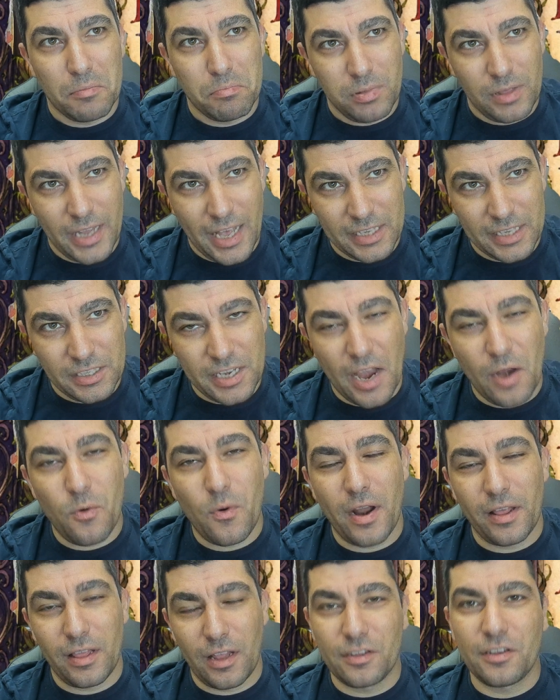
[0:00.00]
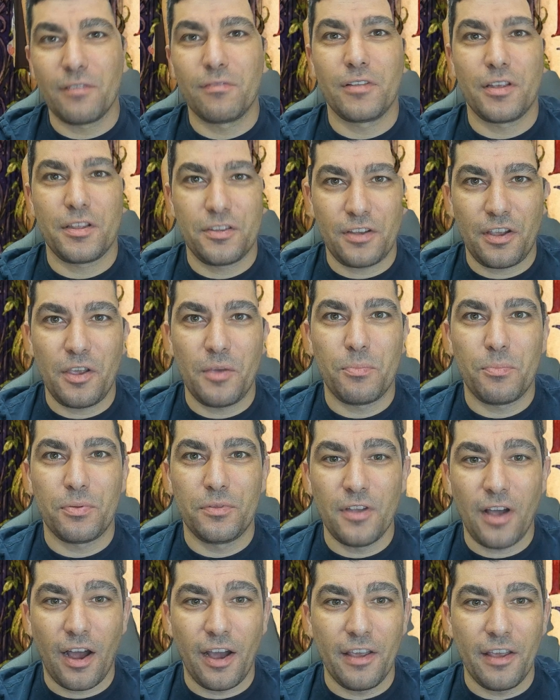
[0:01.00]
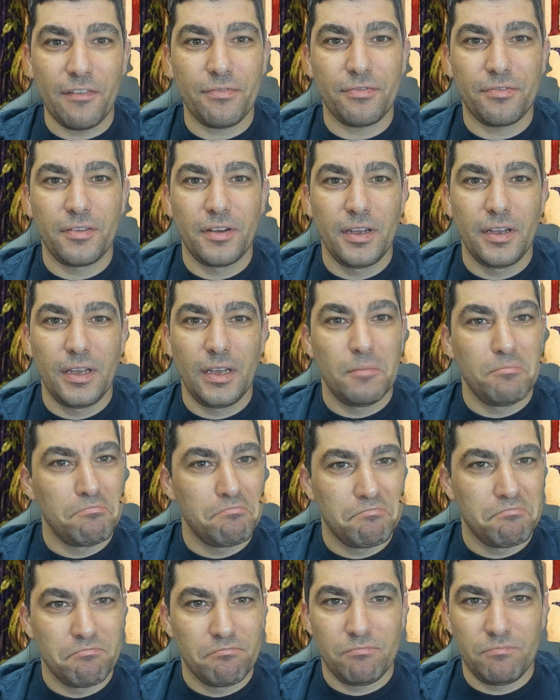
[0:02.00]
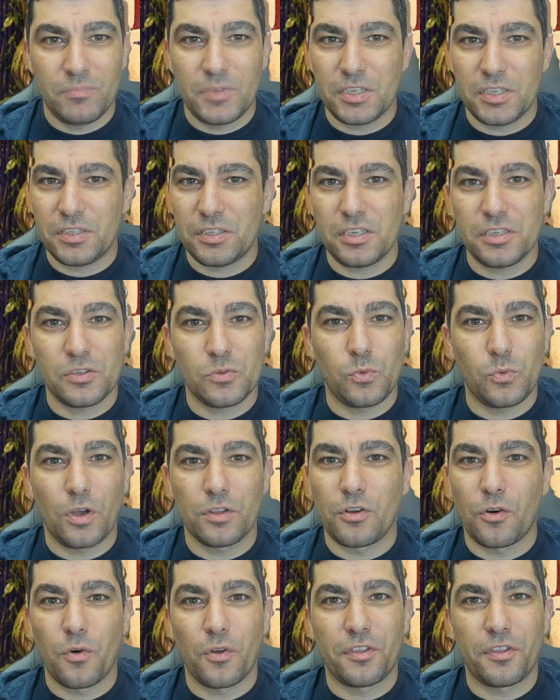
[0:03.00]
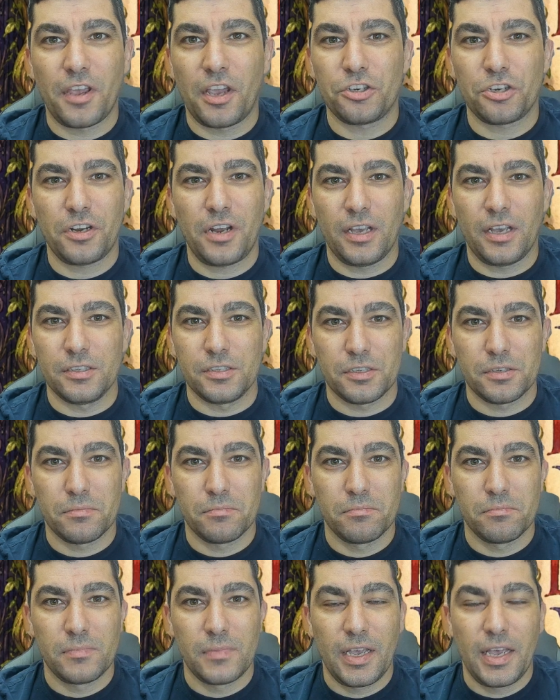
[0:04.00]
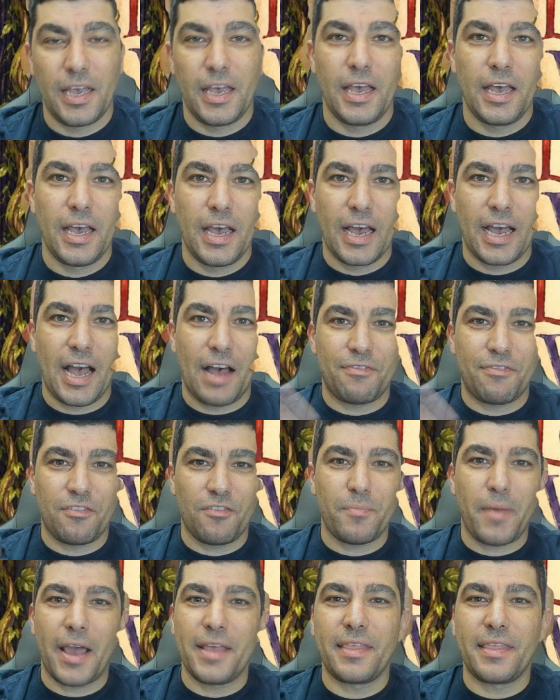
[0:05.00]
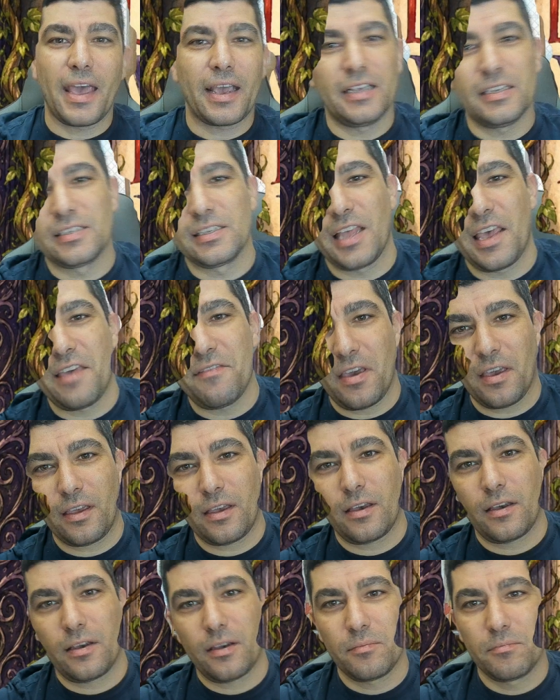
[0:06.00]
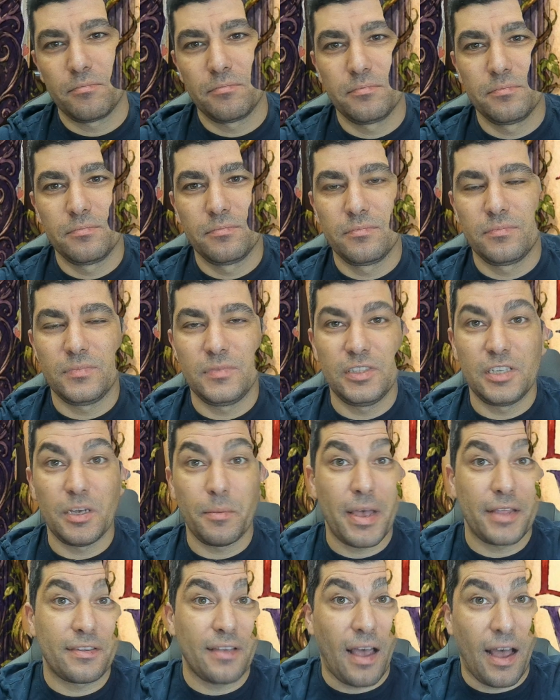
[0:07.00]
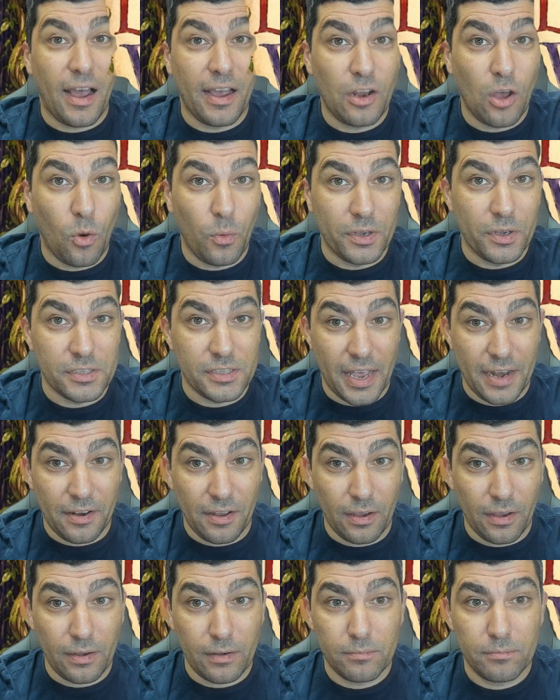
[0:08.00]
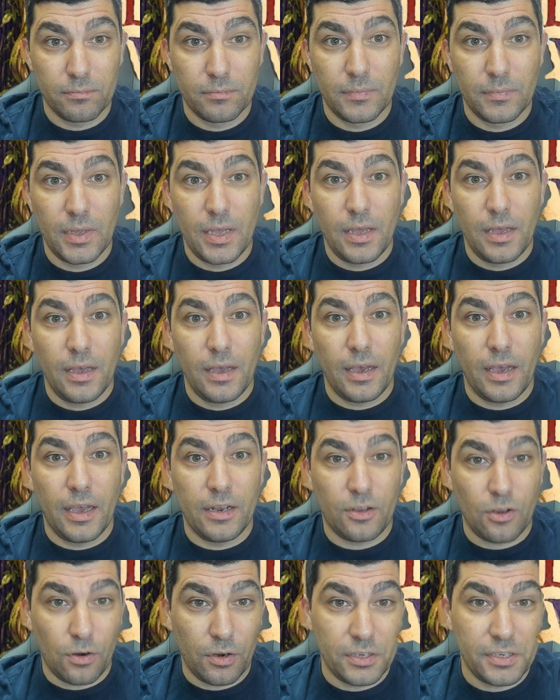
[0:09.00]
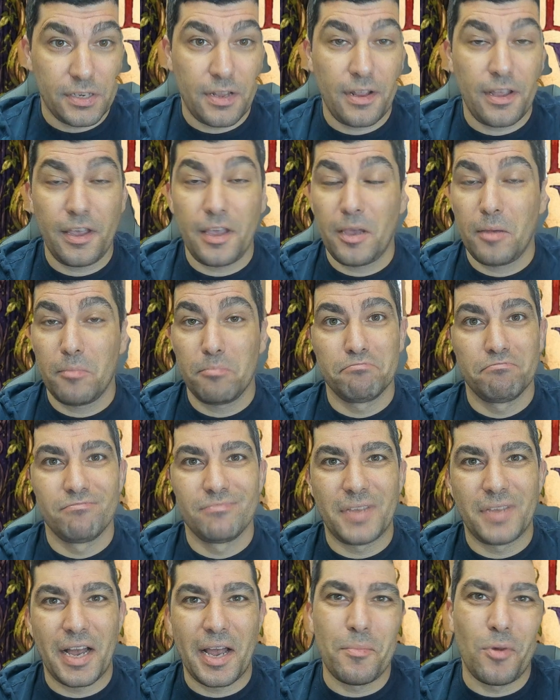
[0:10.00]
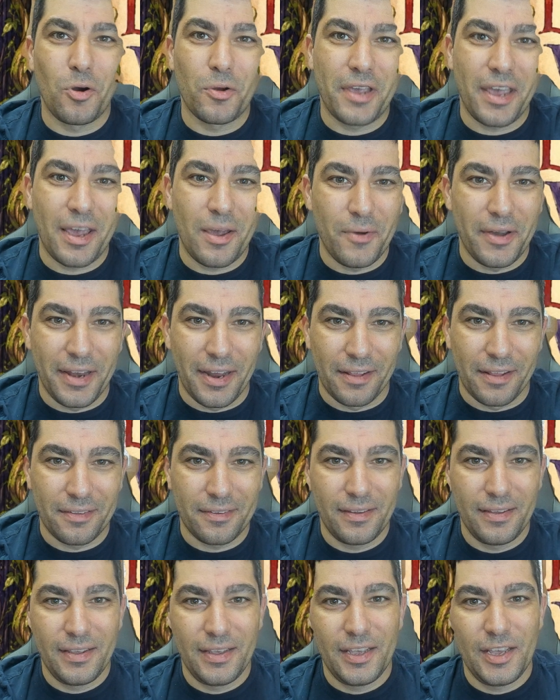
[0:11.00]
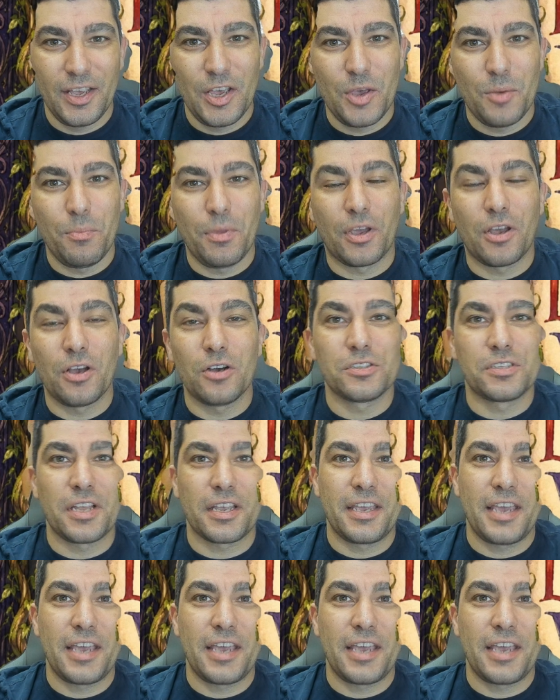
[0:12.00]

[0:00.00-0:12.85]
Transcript: let's say relatively deep dive, this is what the rotation is. Half of my deck is leaving, the meta I know is ending, and honestly, I'm okay with it, because the